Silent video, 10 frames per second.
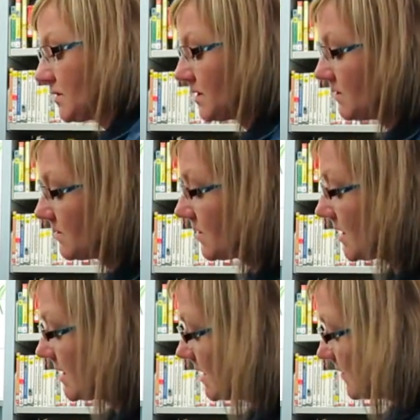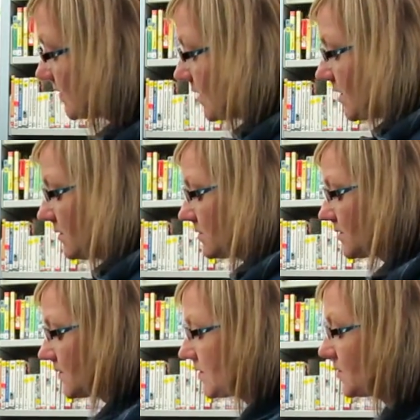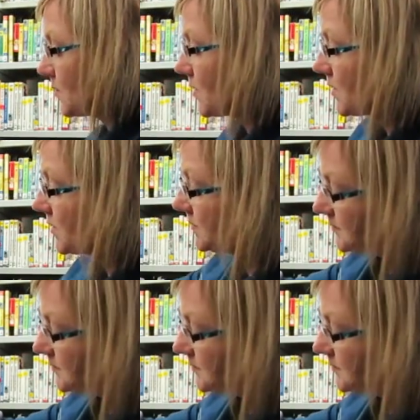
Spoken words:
can use lots of different colors for your border.